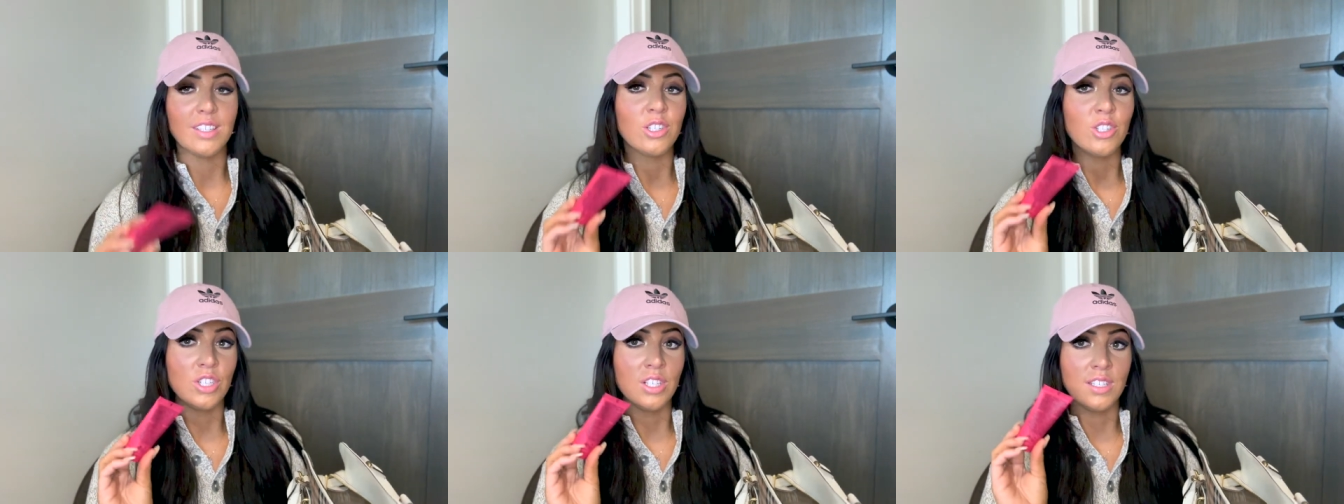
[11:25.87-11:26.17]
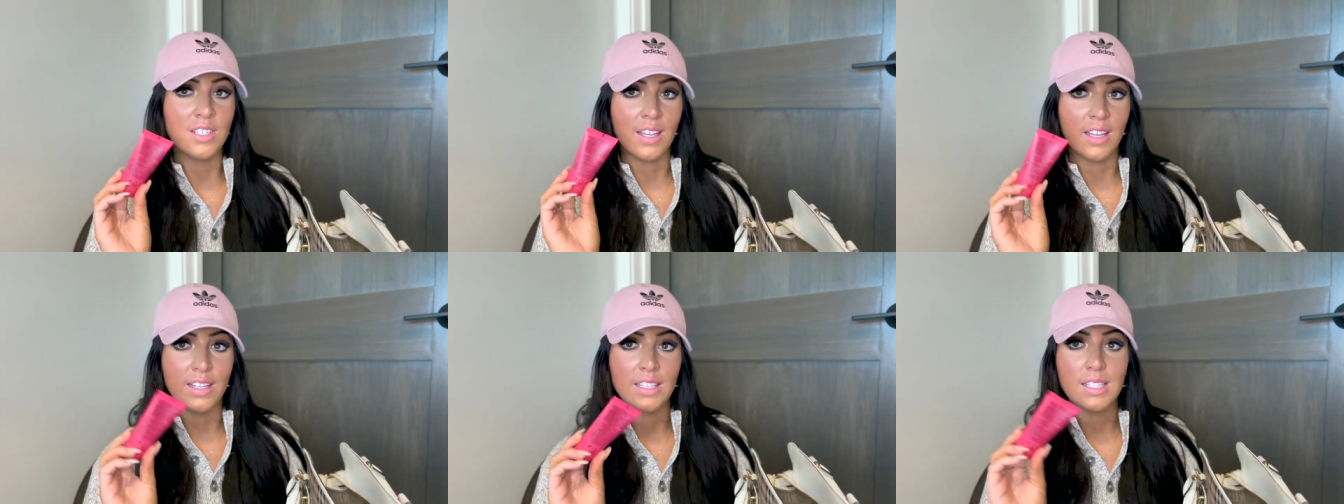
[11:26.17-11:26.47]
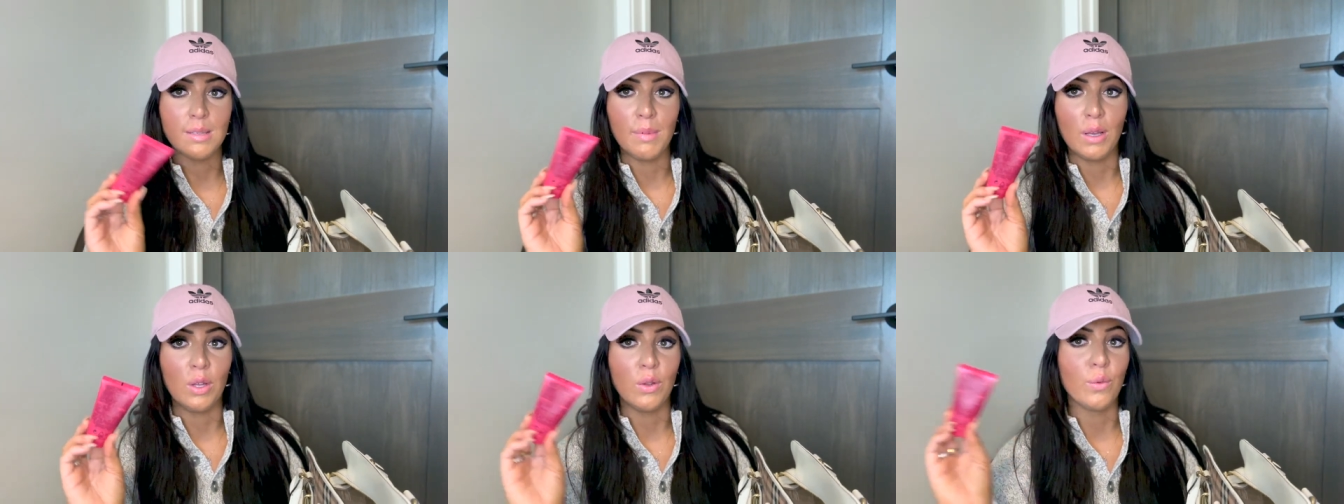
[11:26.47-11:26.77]
She said it
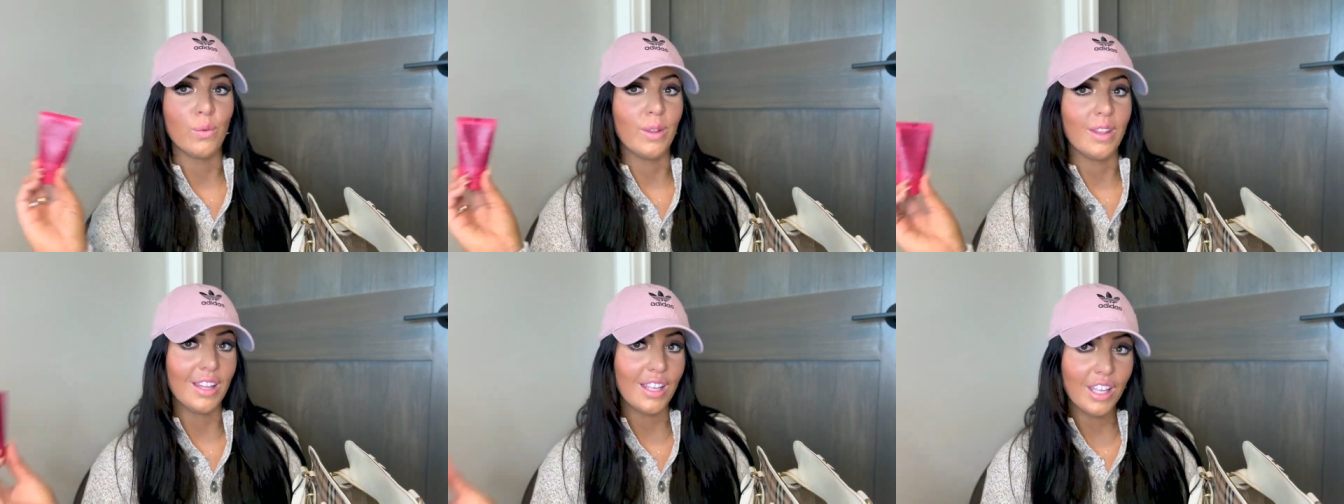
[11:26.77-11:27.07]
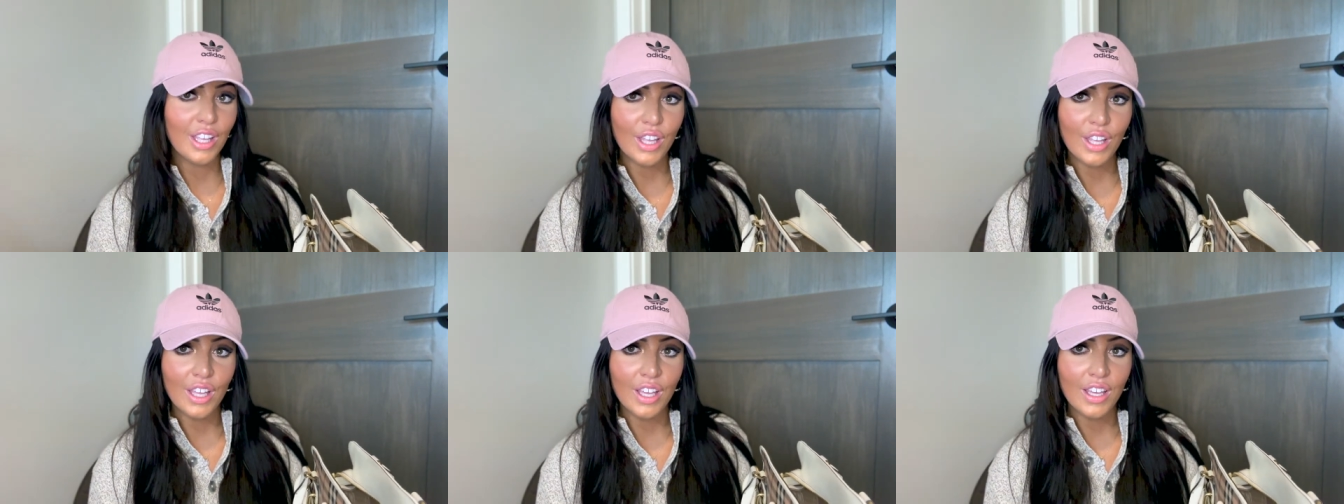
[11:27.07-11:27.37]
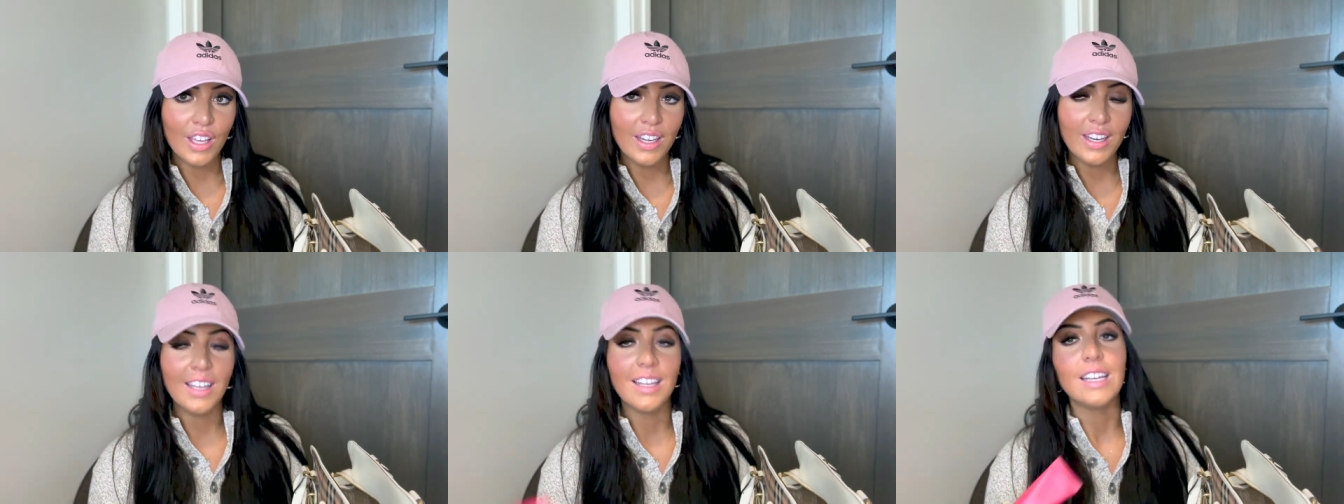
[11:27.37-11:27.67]
smelled really
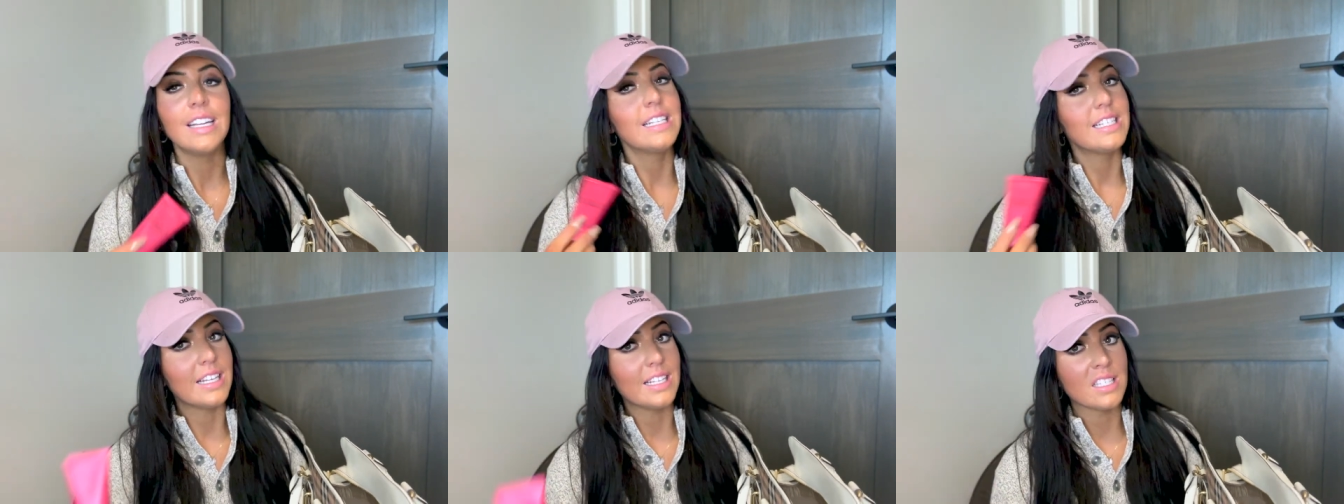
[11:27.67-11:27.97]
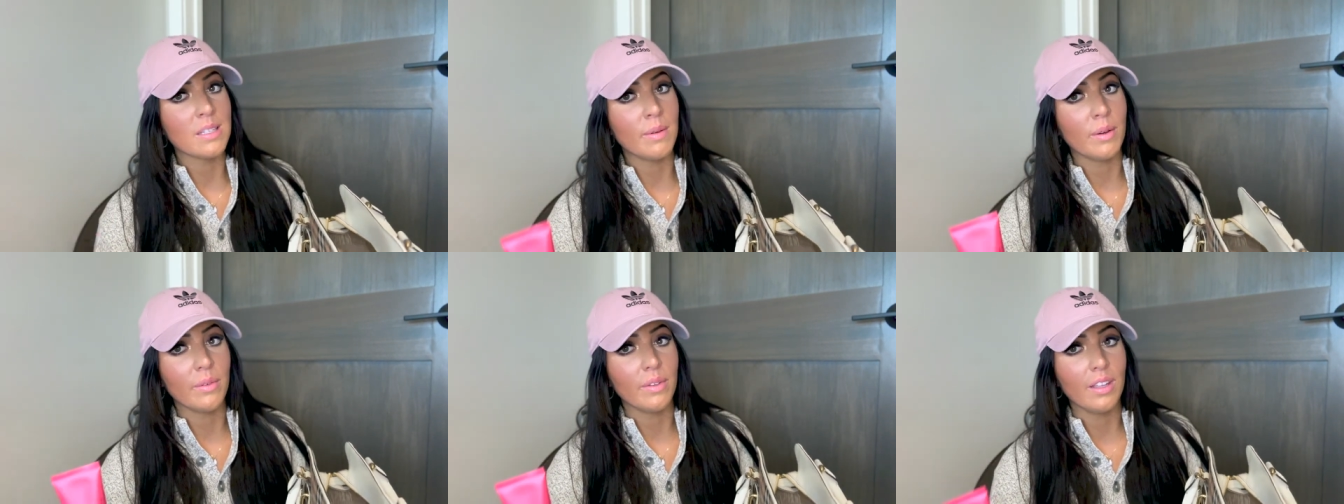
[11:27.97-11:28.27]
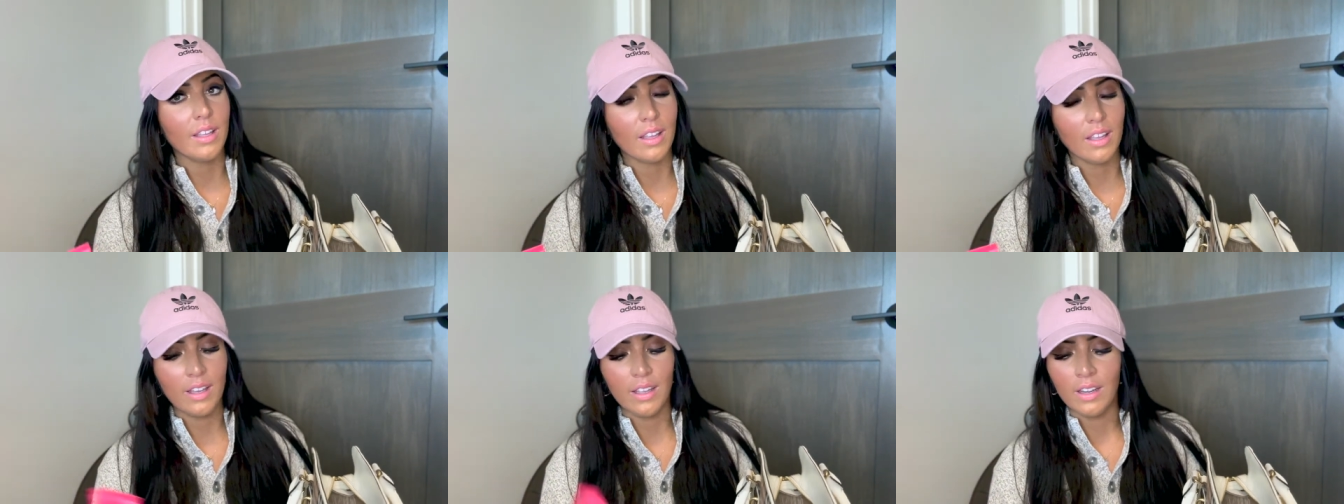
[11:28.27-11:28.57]
good, and it does smell
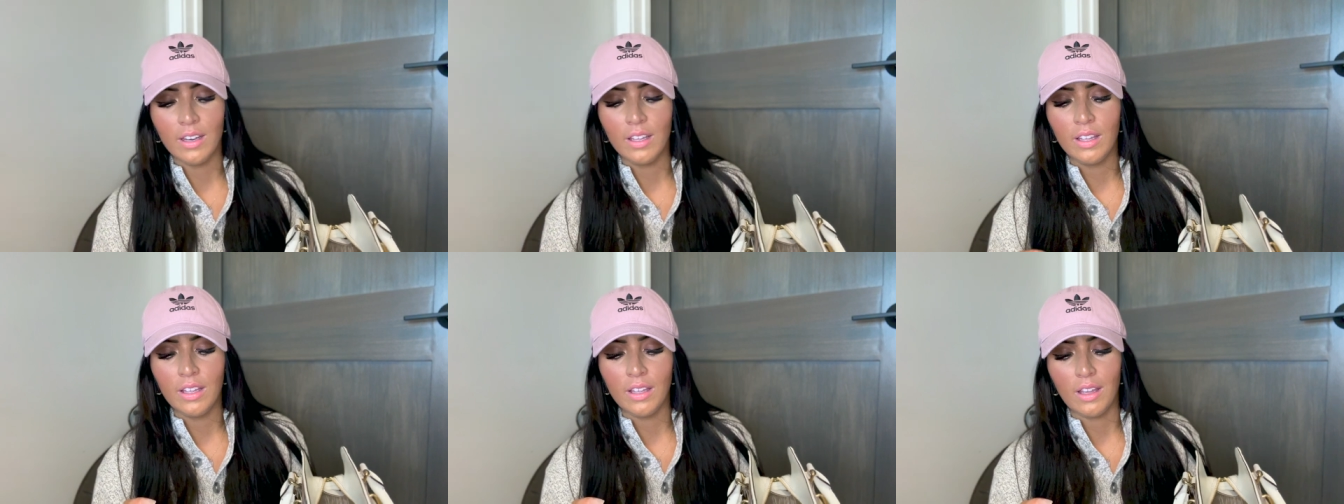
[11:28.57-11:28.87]
really good.